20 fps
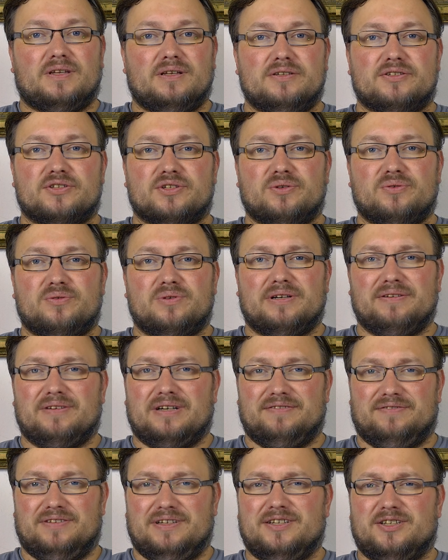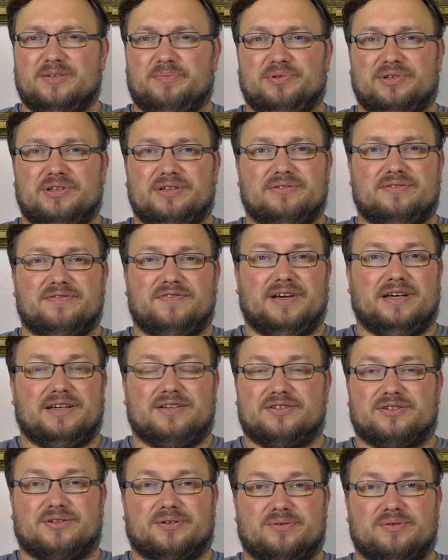So I think it's a pretty good thing.
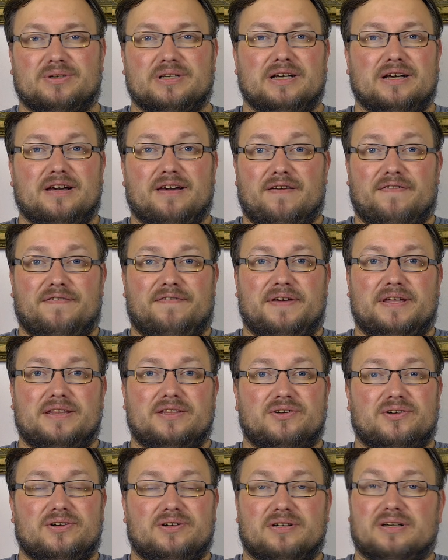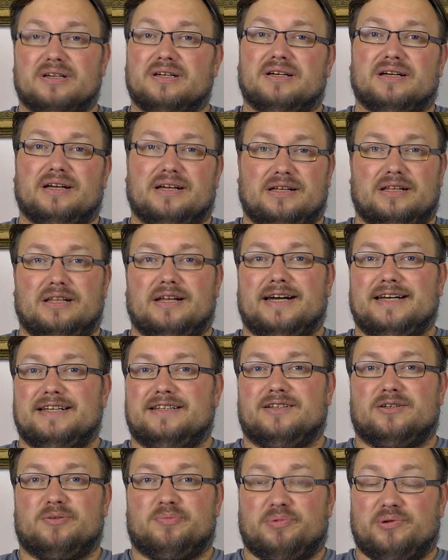So thinner and
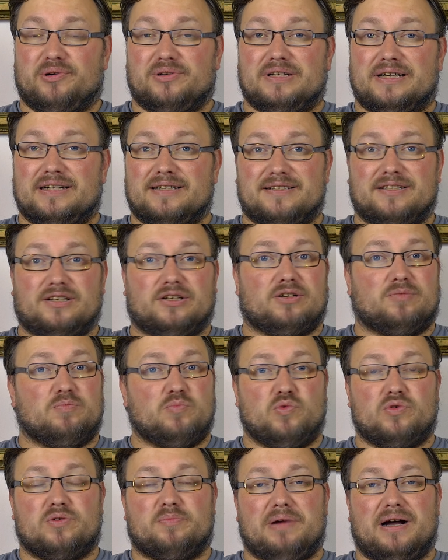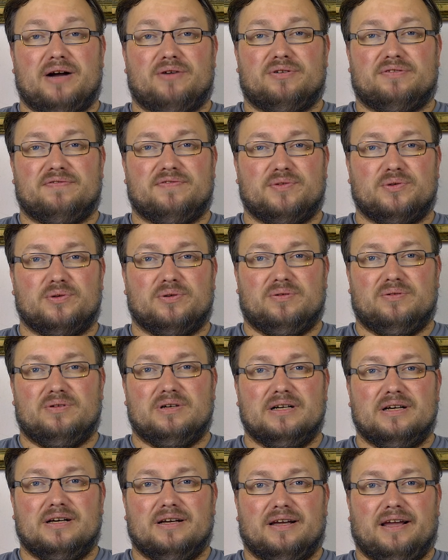lighter products that are more powerful
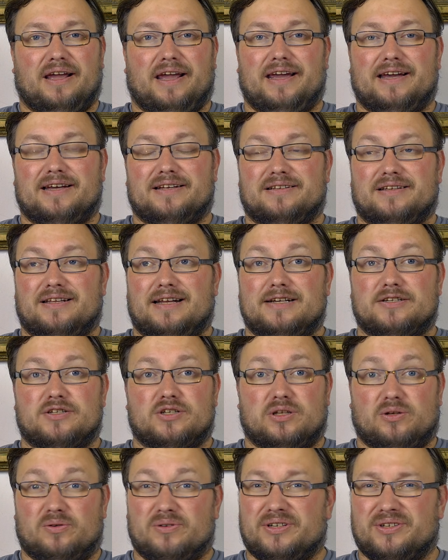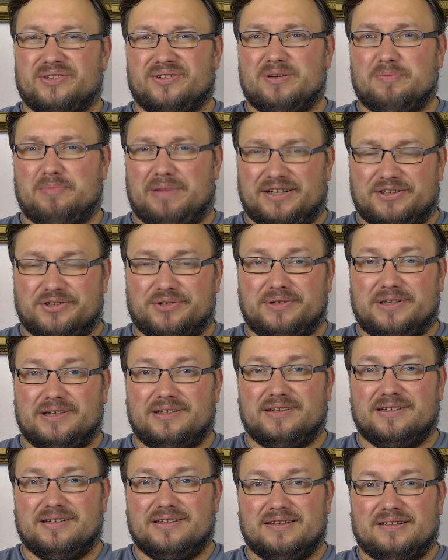and last longer on the battery,
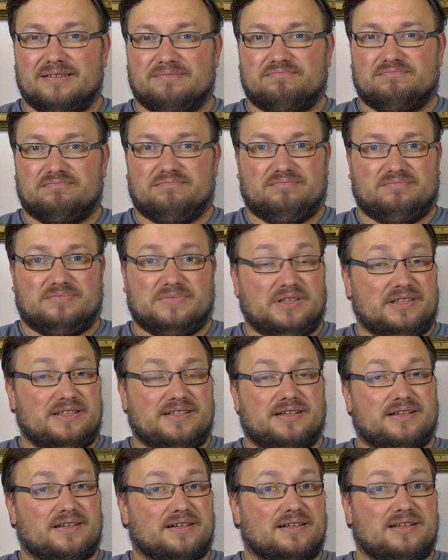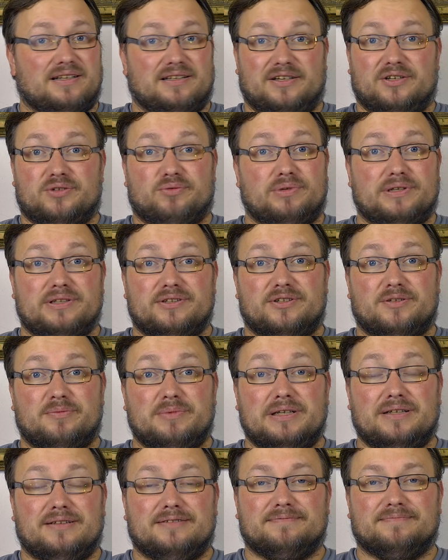it's a clear win to
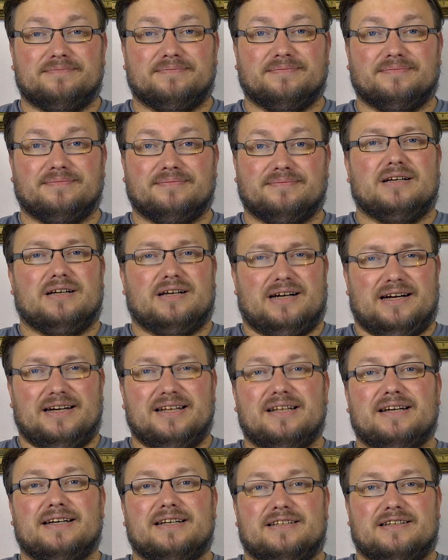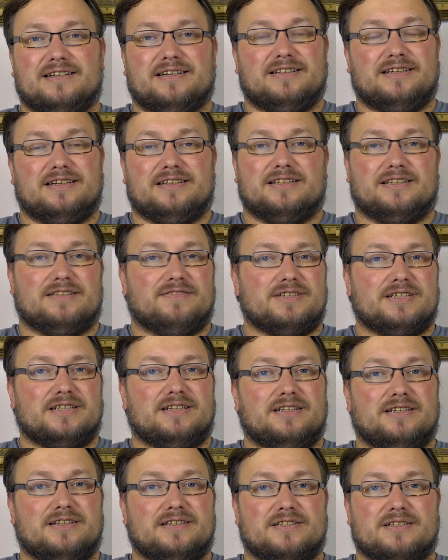me. I like the idea that
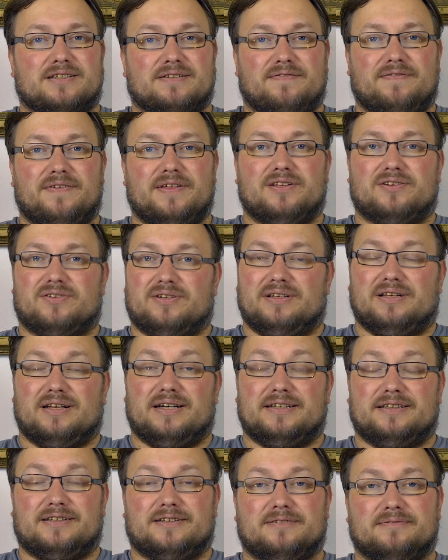it is thinner and lighter.